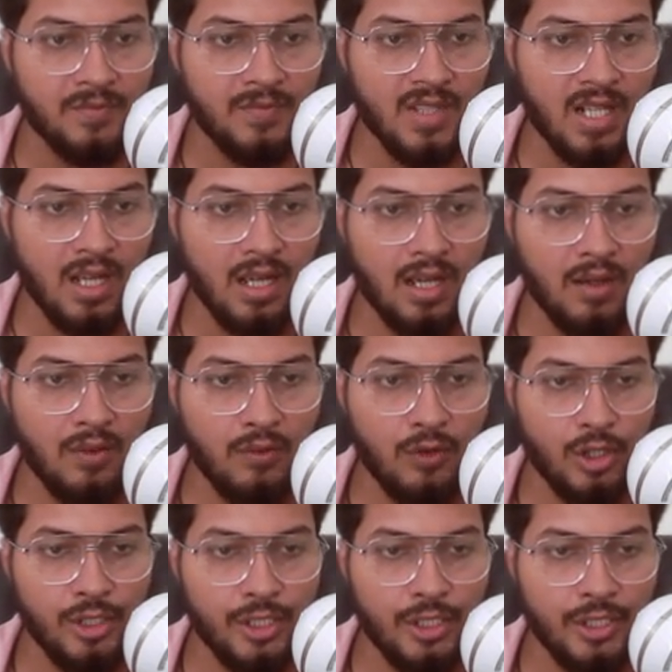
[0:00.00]
Uh,
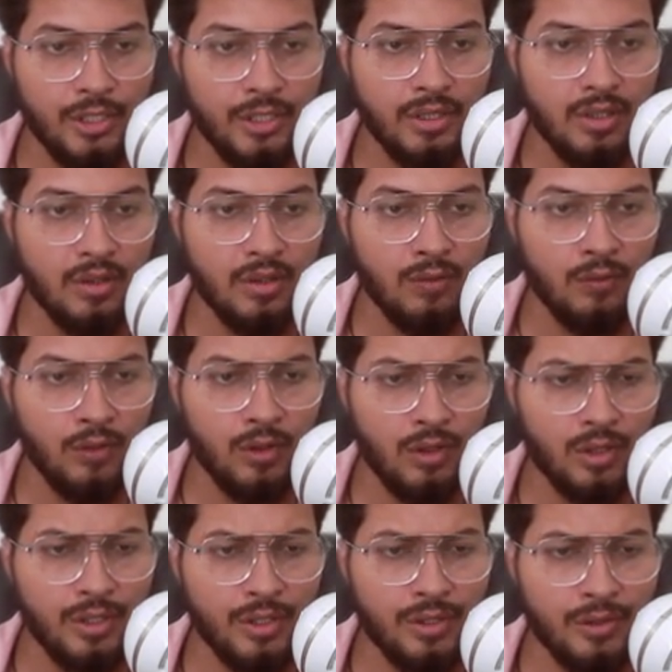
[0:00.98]
what do you,
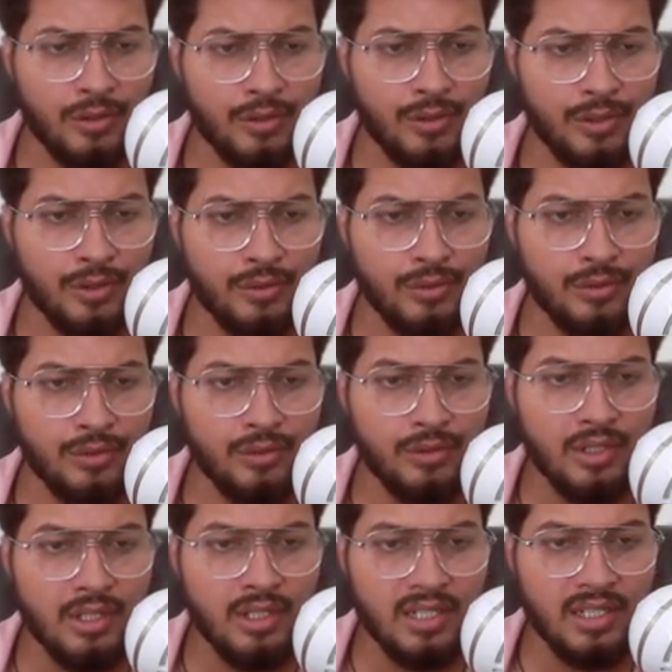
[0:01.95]
what do you
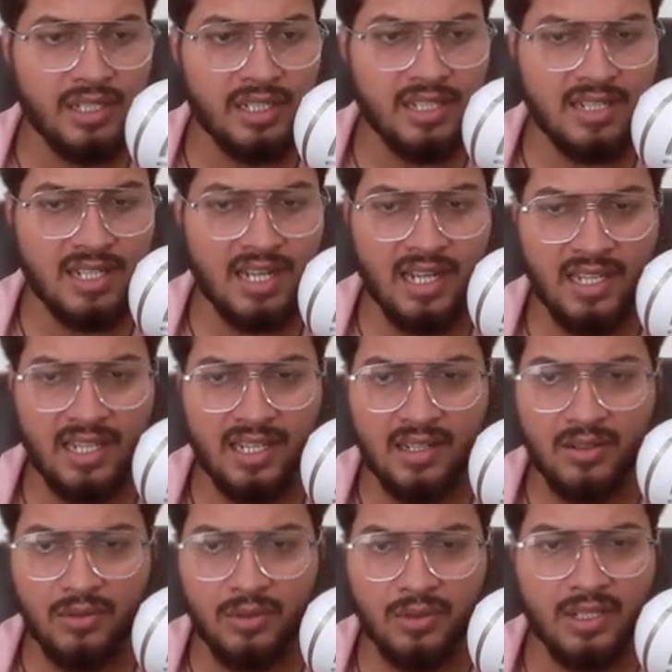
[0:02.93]

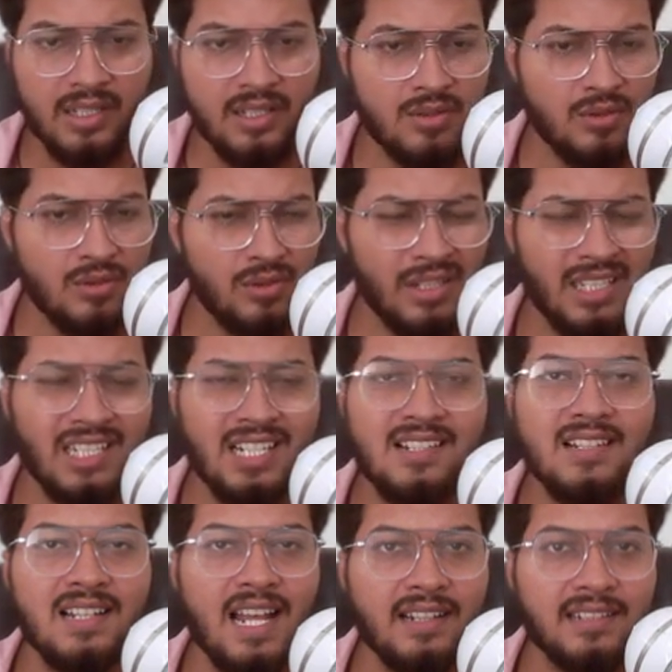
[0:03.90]
desire okay so it
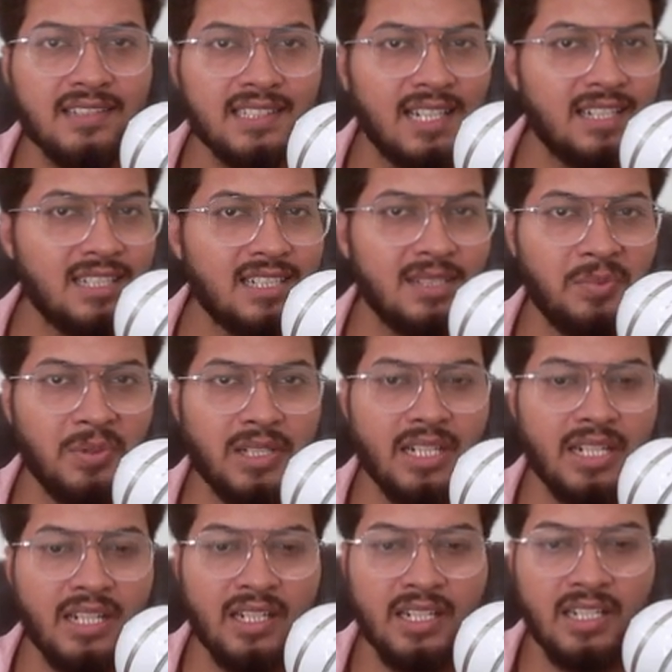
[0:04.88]
is like
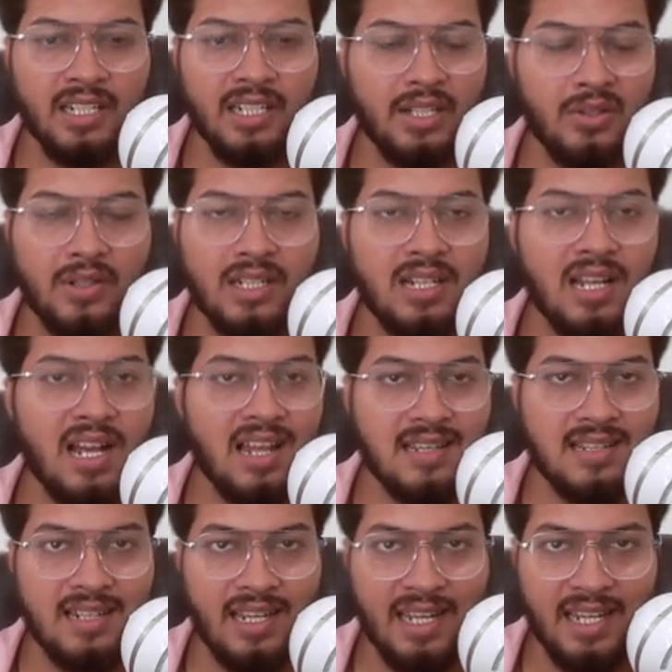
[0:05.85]
ChatGPT. here you can
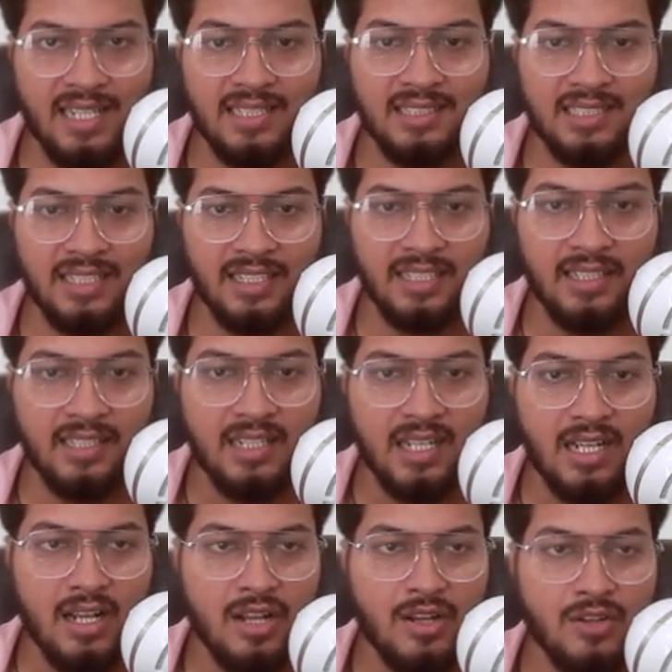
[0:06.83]
ask anything
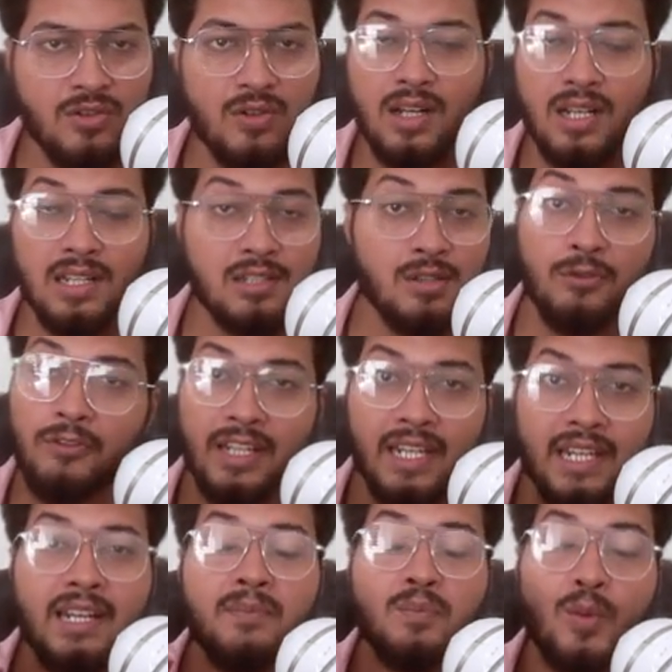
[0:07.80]
so also we
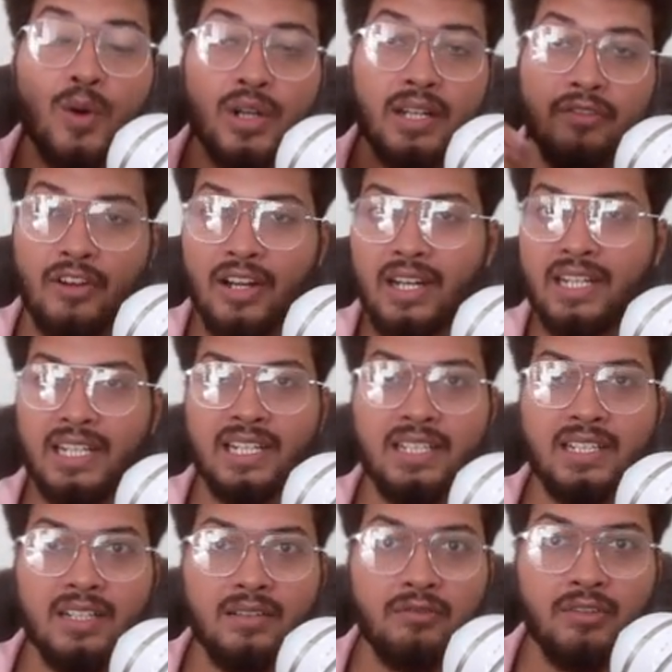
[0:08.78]
can modify
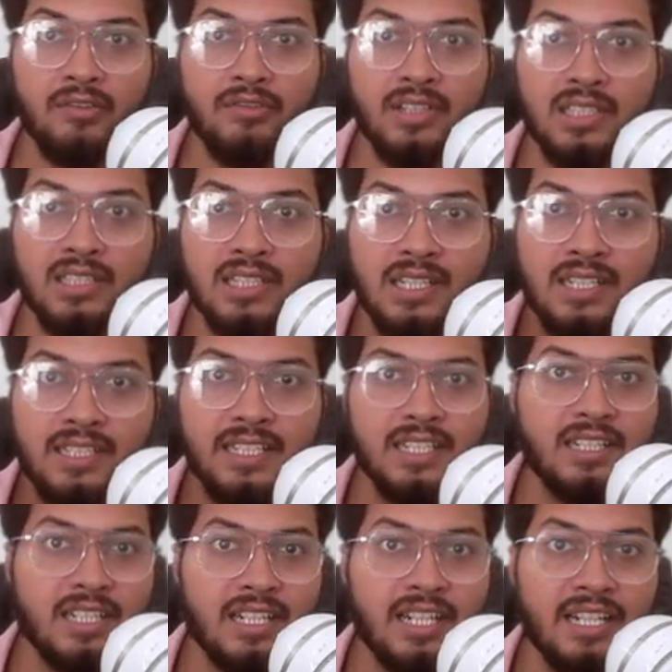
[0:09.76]
it we will learn
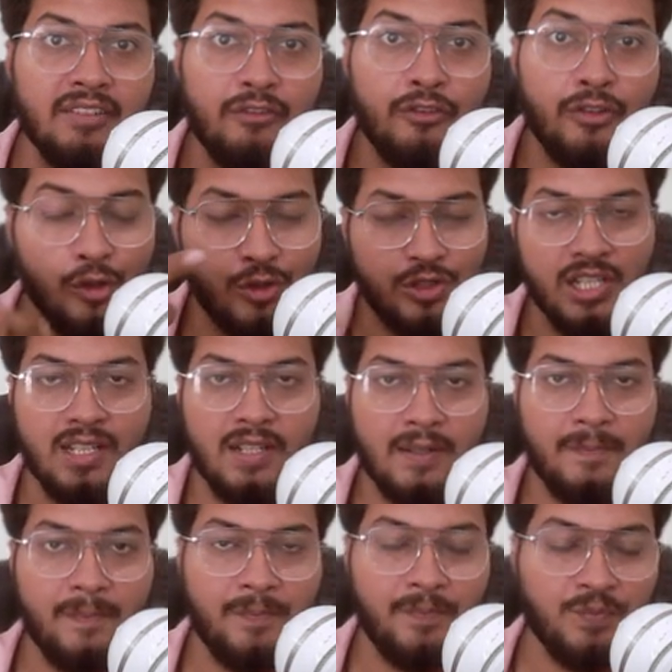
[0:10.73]
it in future
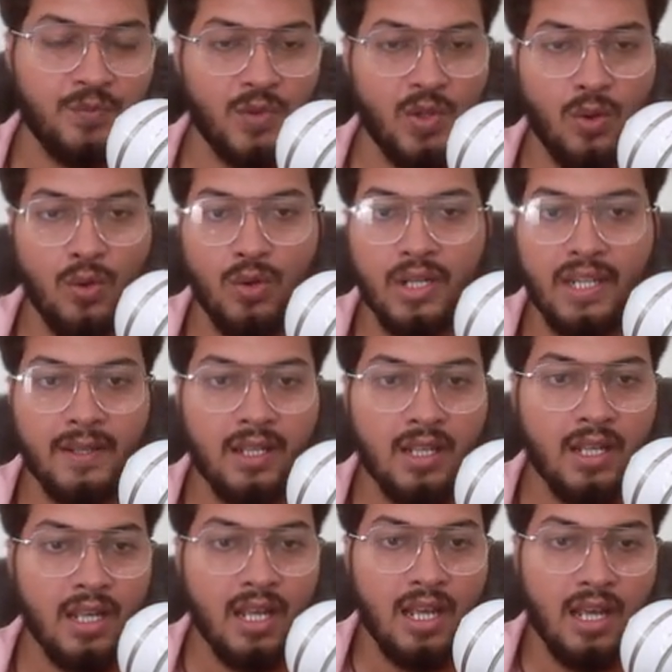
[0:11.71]
okay
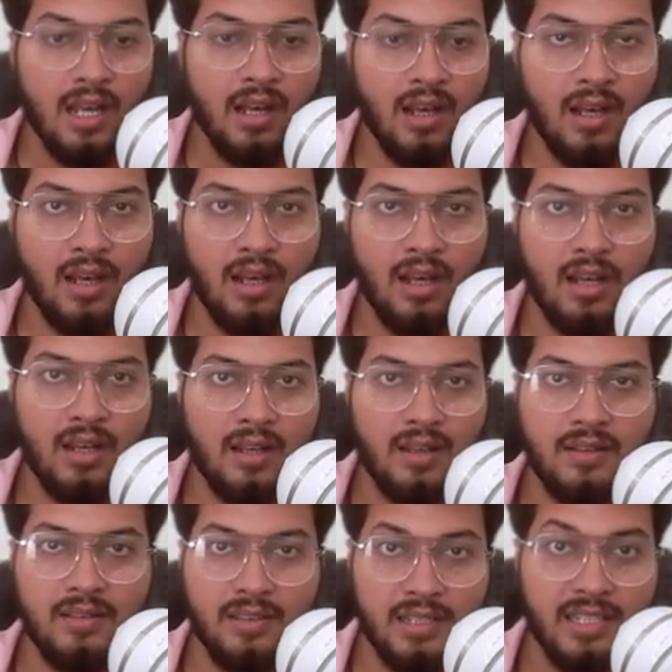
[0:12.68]

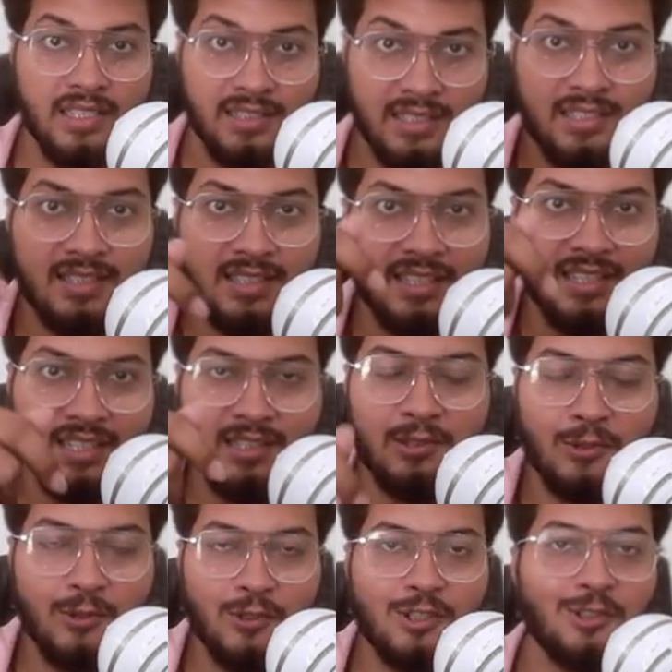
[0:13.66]
uh, in this single
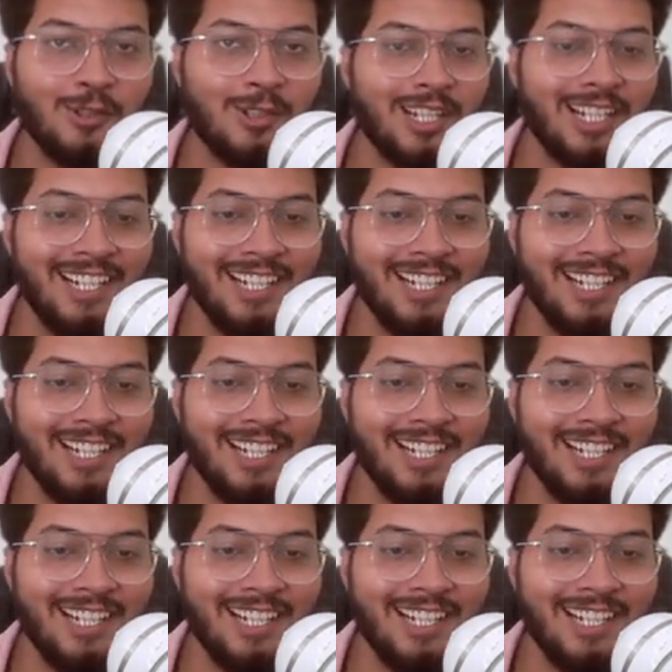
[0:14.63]
course okay